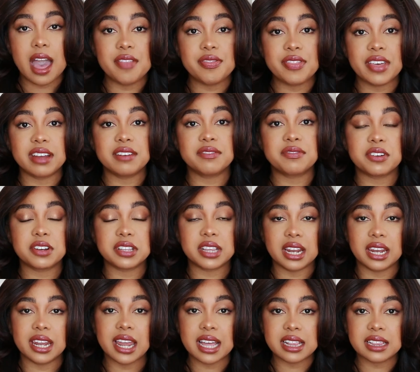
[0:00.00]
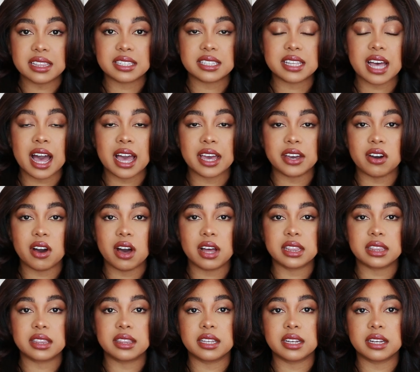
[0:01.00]
And then for the lengths, I
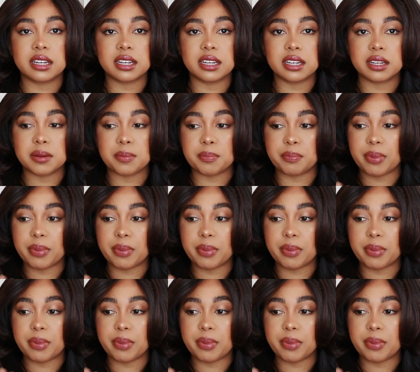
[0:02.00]
got the